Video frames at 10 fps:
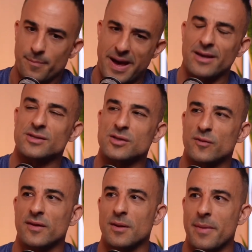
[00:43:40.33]
Pat
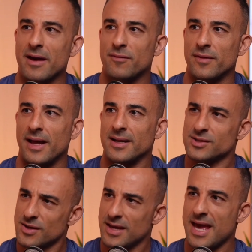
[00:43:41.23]
yourself on the back for that.
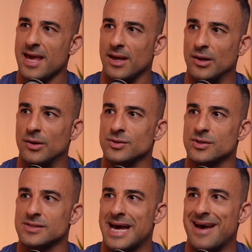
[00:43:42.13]
It's okay. You know,
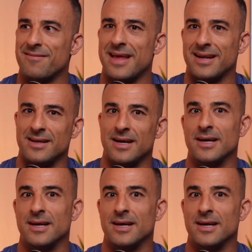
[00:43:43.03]
so to have that,